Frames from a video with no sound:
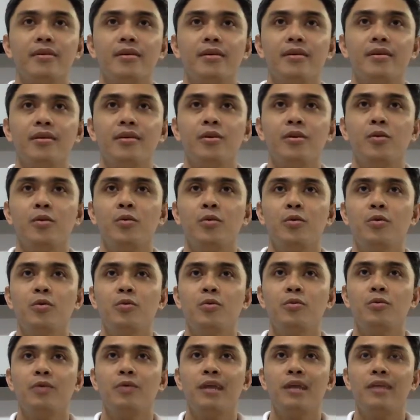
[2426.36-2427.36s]

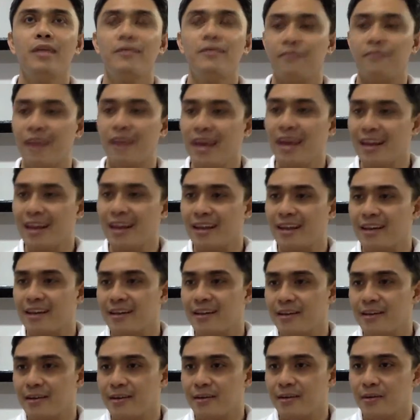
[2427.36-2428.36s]
you really fail,
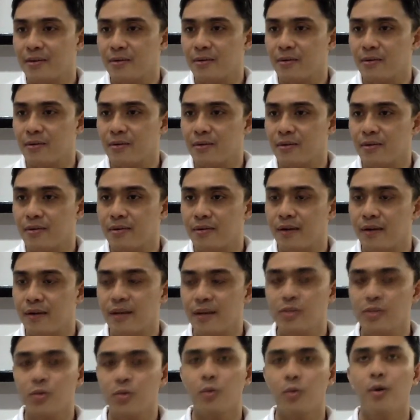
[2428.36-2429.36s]

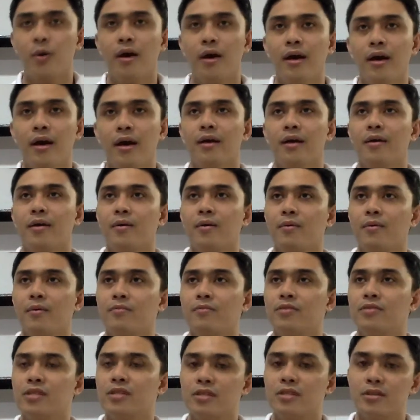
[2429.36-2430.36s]
right? So
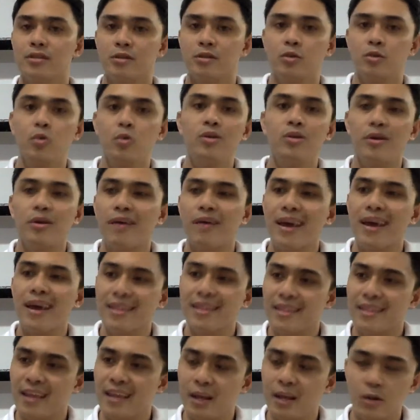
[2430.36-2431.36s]
just do the
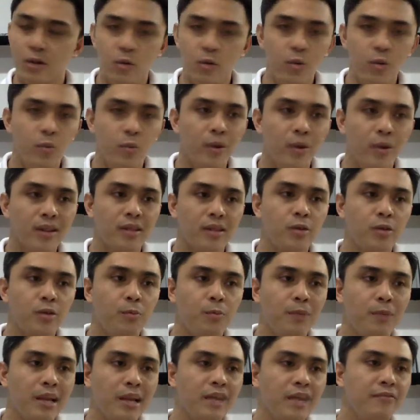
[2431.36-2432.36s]
right thing, do what you
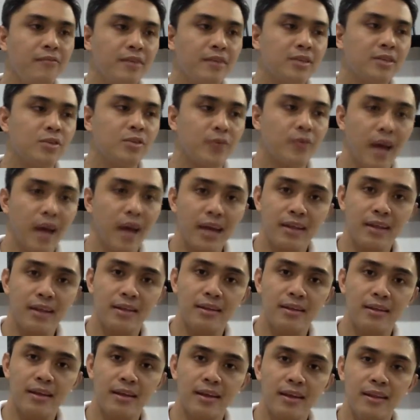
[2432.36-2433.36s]
believe it's right,
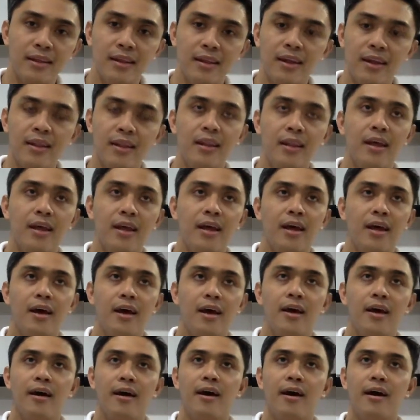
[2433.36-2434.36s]
and then
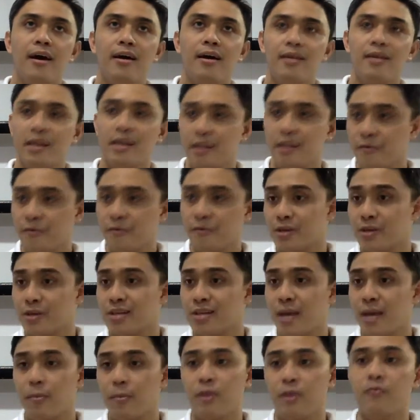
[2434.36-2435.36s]
like for
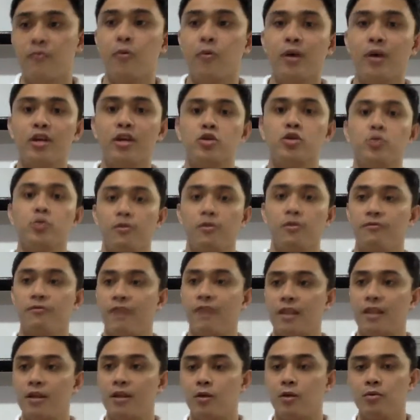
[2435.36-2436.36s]
example, if you want to shoot
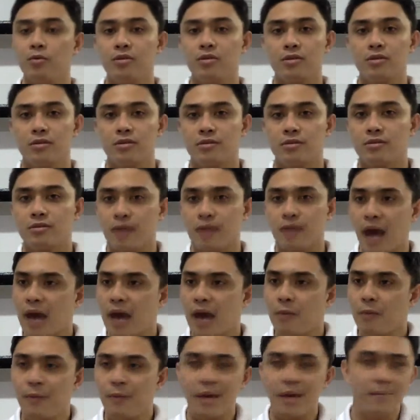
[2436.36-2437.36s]
videos, I
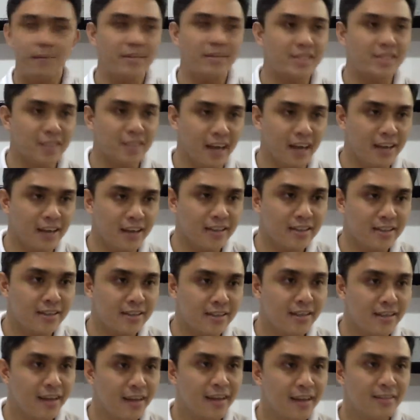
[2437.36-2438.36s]
make
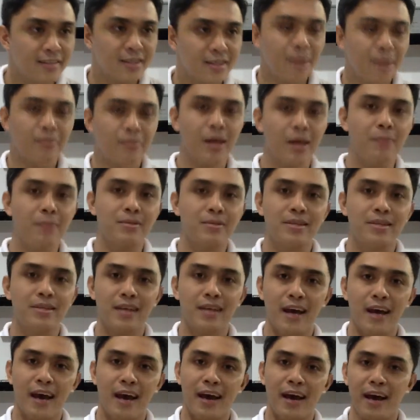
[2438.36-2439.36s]
mistakes. Sometimes
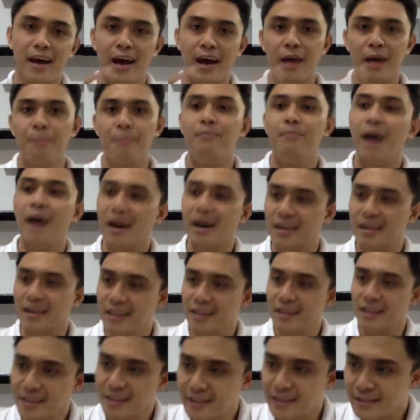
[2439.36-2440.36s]
I
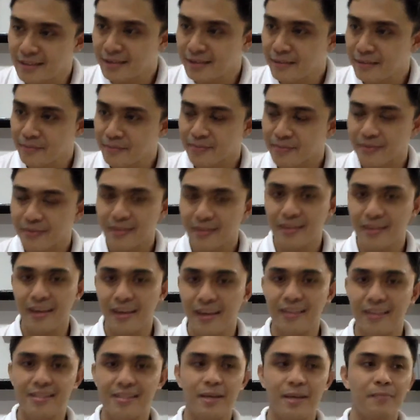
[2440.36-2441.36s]
buckle,
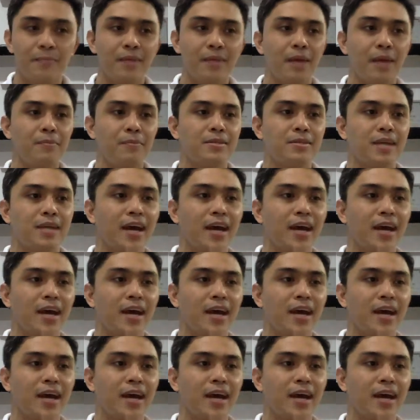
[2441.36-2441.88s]
and sometimes